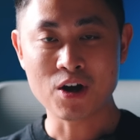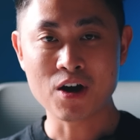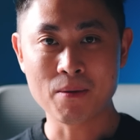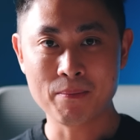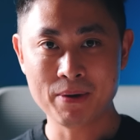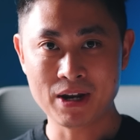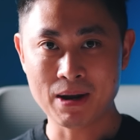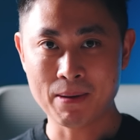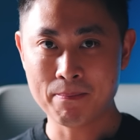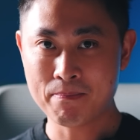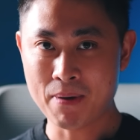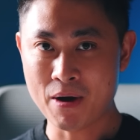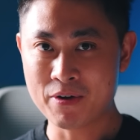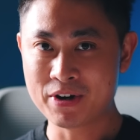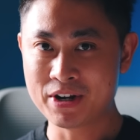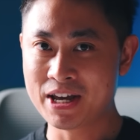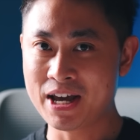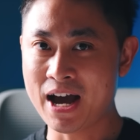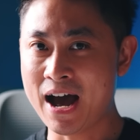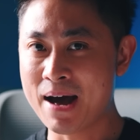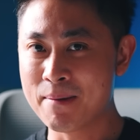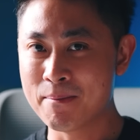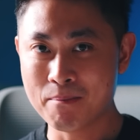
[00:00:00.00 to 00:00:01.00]
talk a bit
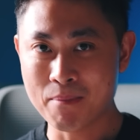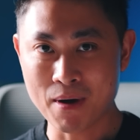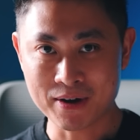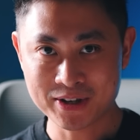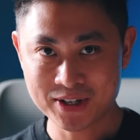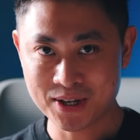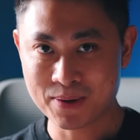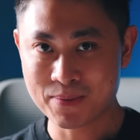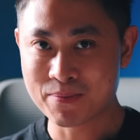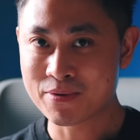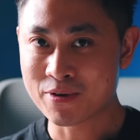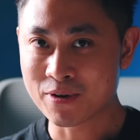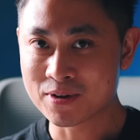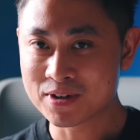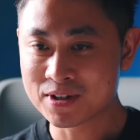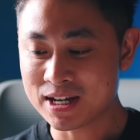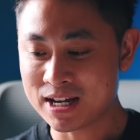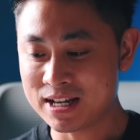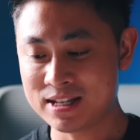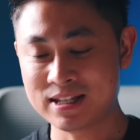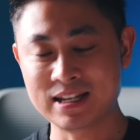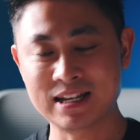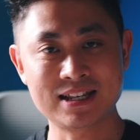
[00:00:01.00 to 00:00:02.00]
about the unboxing
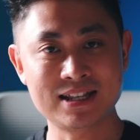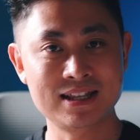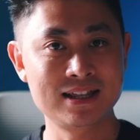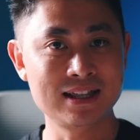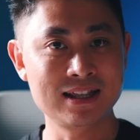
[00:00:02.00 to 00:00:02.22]
process. There's